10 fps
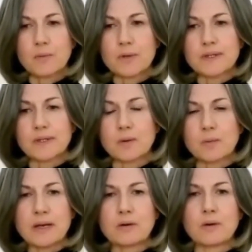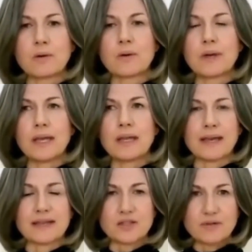was that when you're in
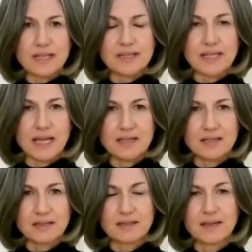that stress state,